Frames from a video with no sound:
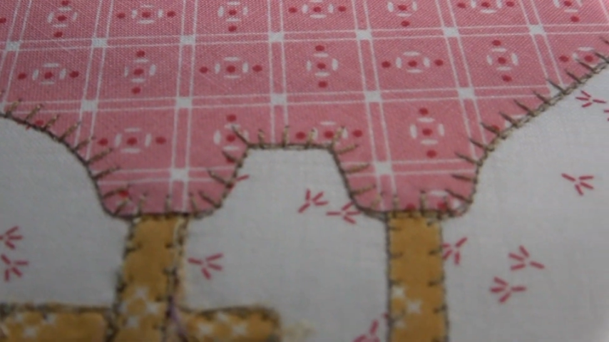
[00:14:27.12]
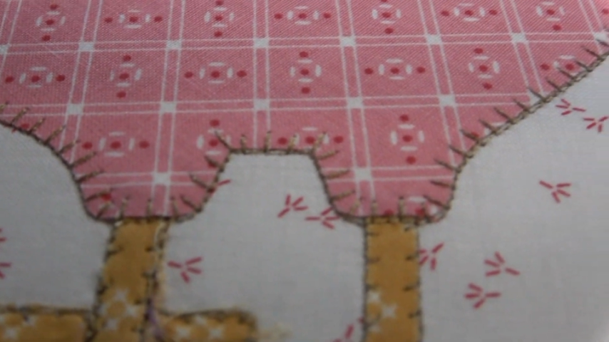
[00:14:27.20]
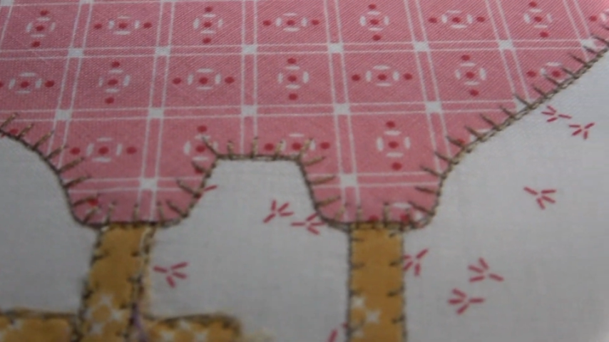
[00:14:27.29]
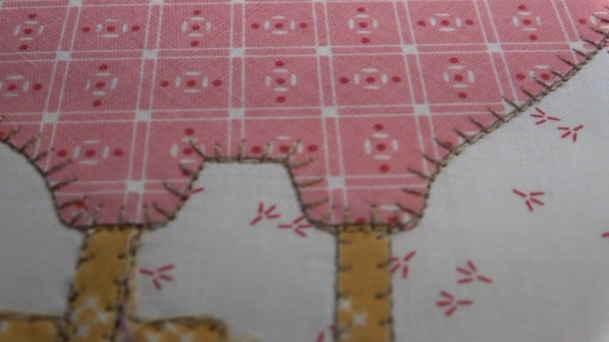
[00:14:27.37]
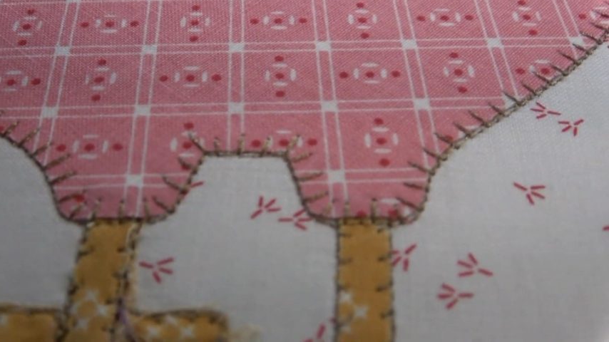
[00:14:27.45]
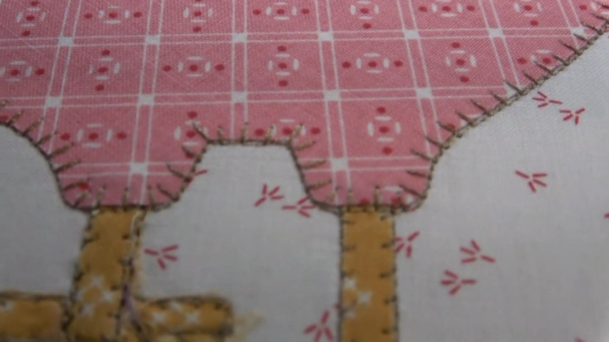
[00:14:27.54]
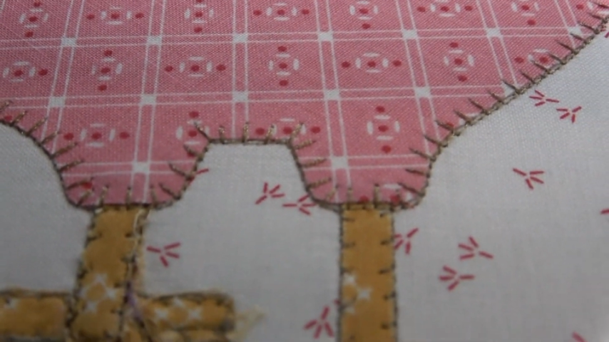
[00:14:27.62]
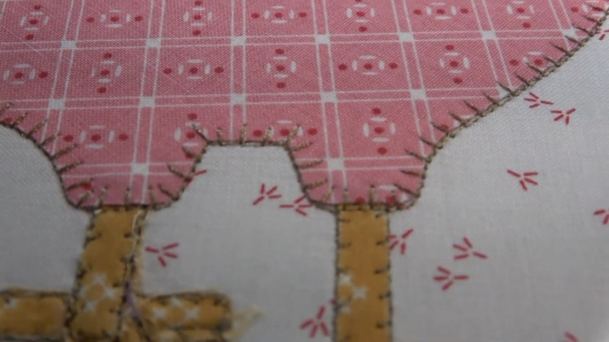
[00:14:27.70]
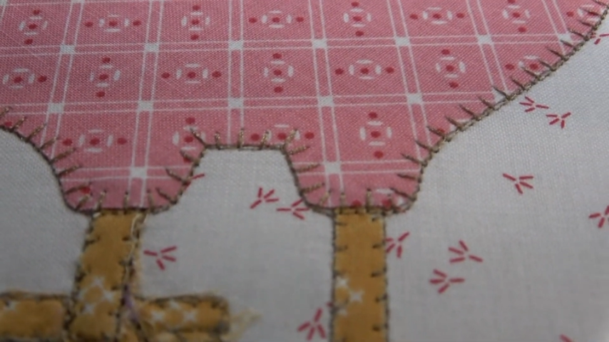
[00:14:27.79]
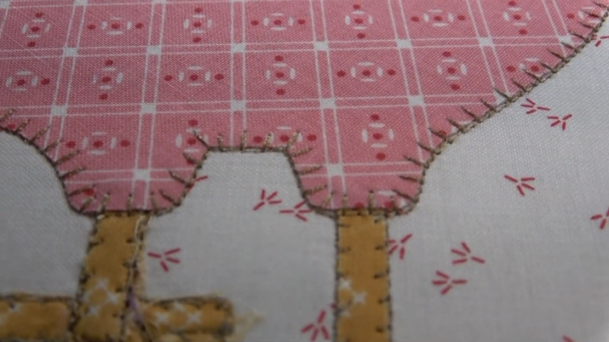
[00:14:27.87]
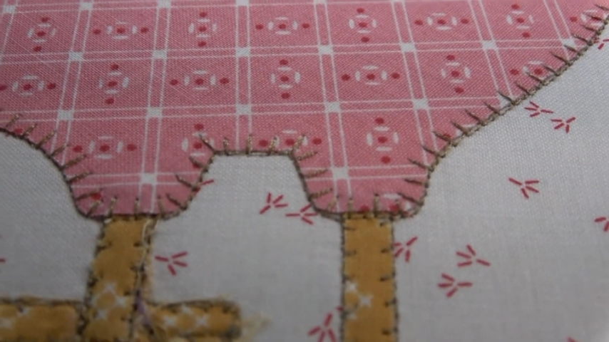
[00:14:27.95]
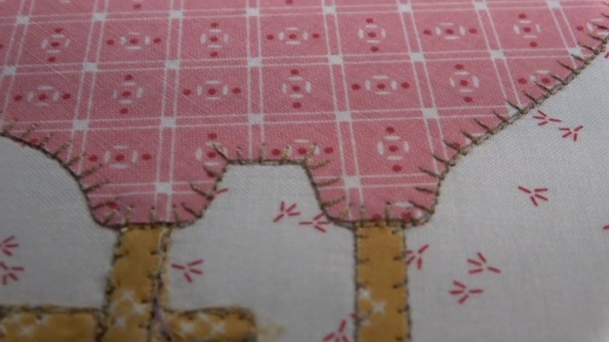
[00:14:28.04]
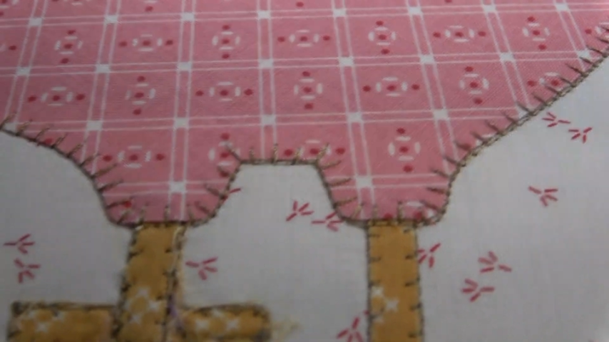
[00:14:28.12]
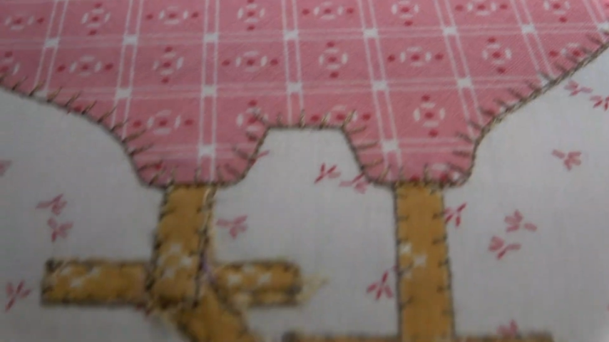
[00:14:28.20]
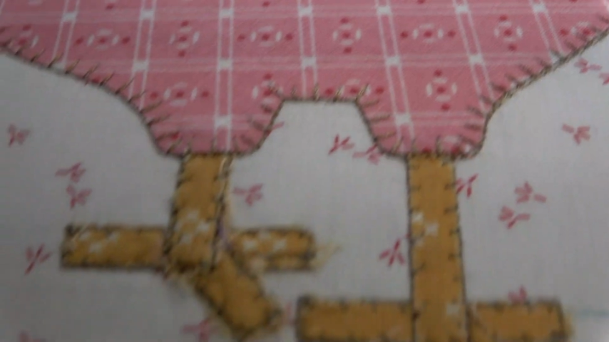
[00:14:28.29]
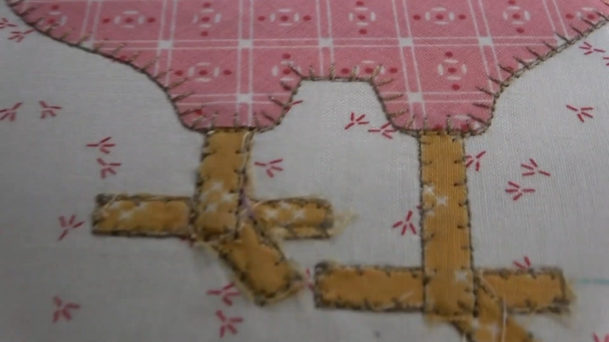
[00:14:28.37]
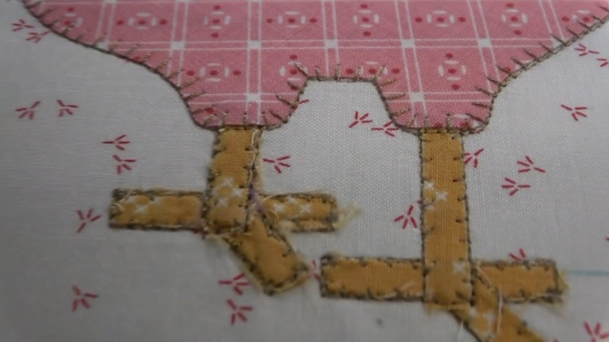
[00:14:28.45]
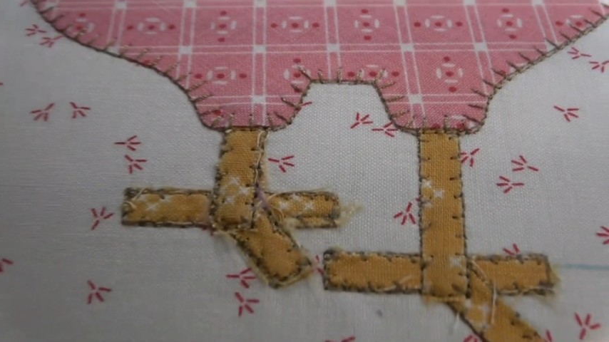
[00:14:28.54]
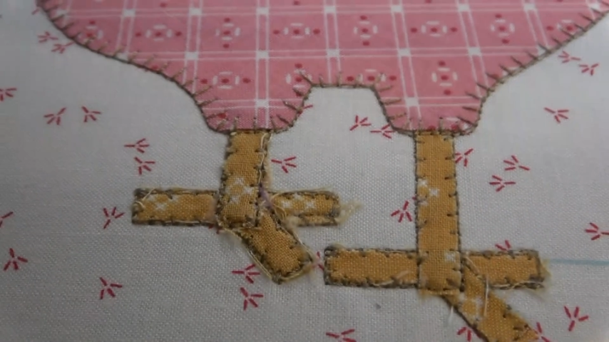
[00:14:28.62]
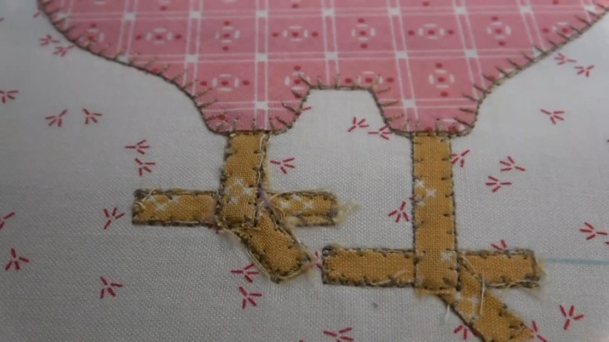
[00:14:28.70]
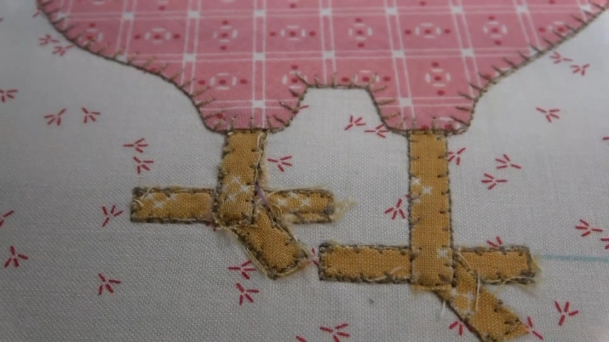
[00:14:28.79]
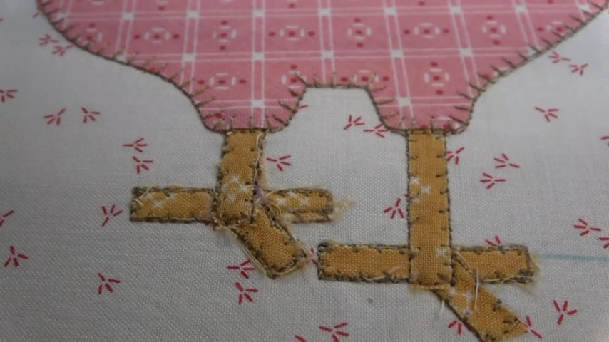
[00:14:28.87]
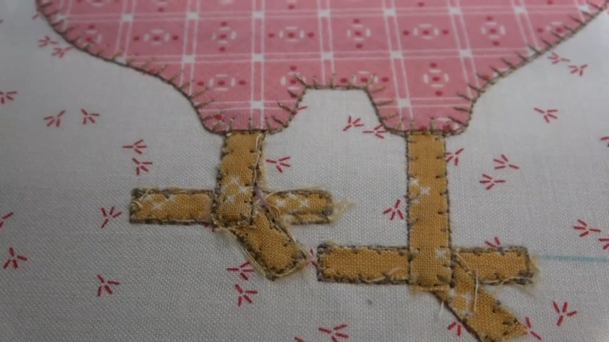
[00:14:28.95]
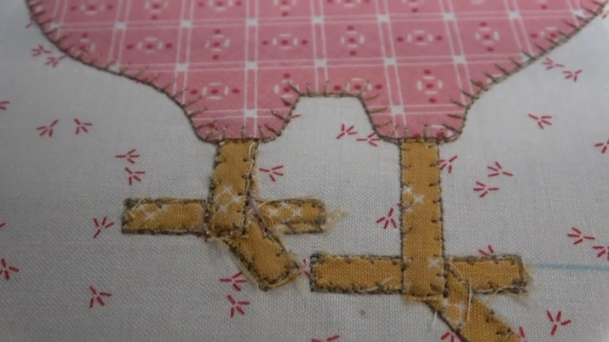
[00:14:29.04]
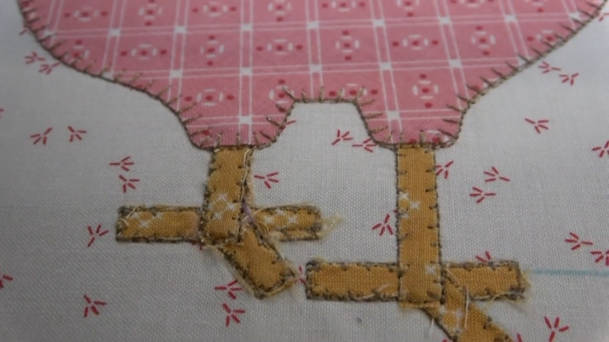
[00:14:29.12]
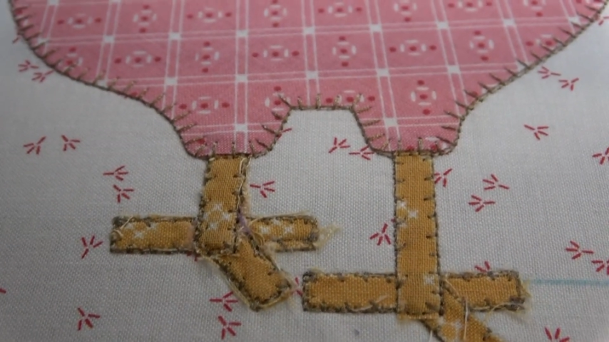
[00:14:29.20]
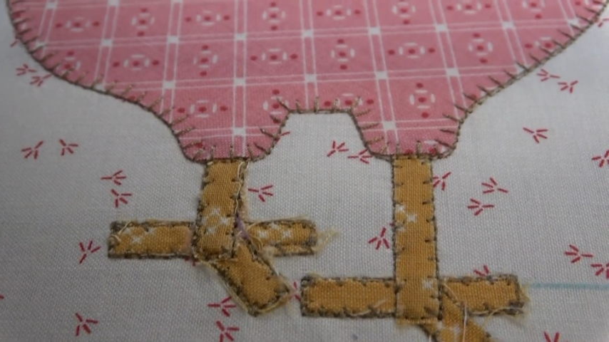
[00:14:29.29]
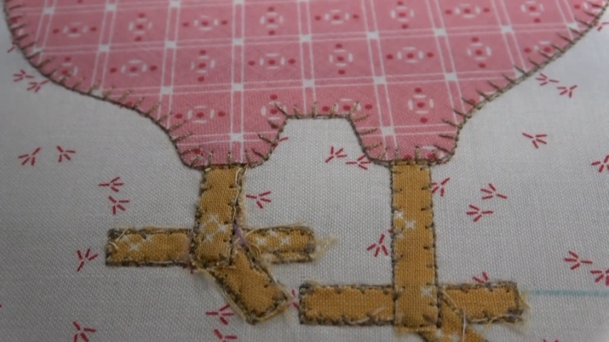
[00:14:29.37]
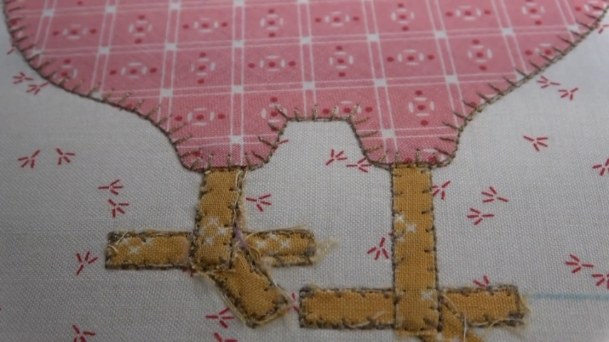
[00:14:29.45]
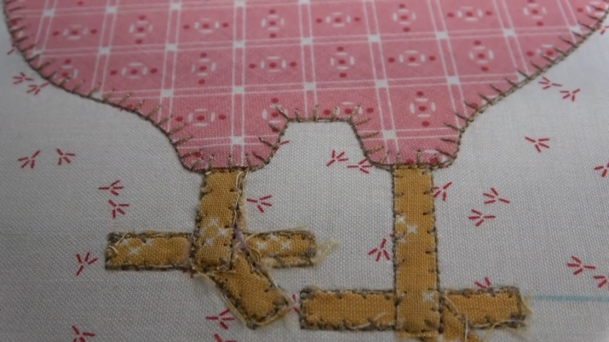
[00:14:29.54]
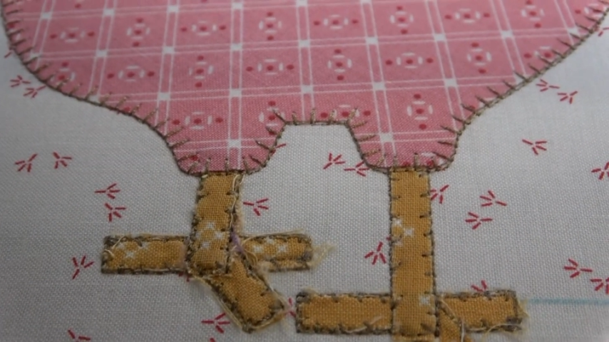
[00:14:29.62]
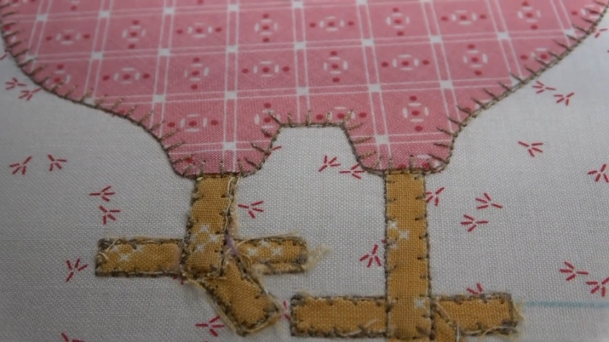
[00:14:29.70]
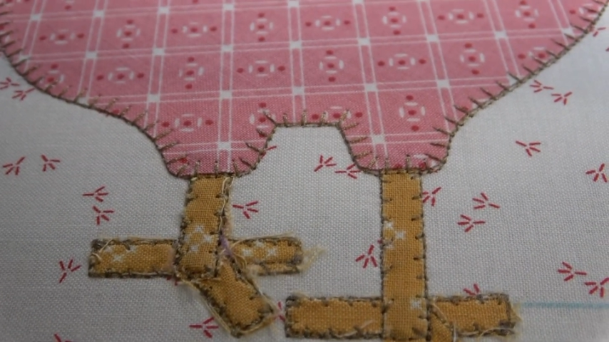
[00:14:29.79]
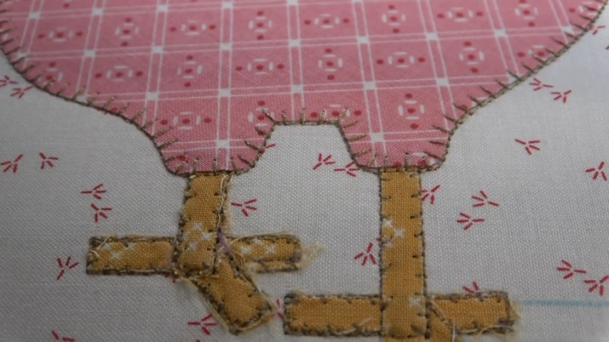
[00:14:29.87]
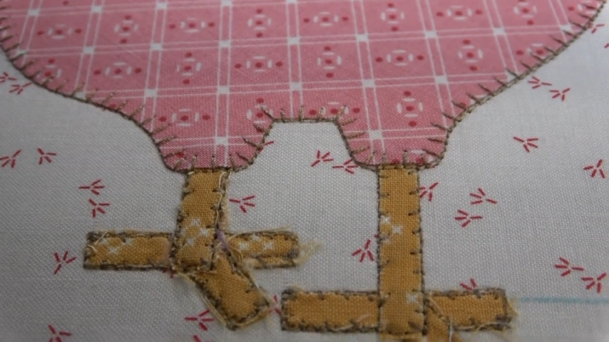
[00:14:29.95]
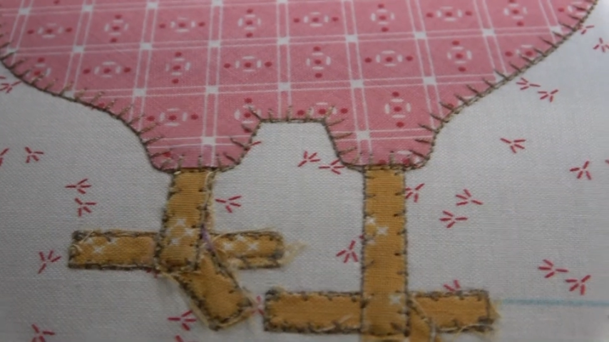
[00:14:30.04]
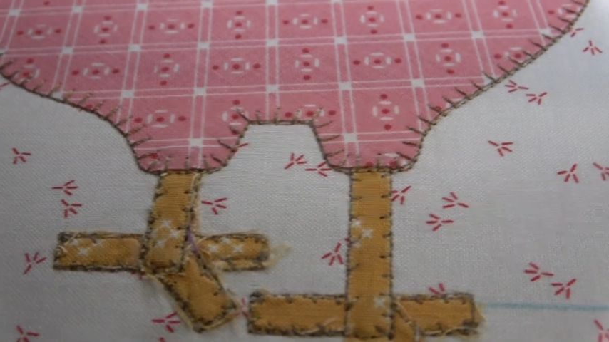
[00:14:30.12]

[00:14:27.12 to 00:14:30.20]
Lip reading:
(no speaker visible)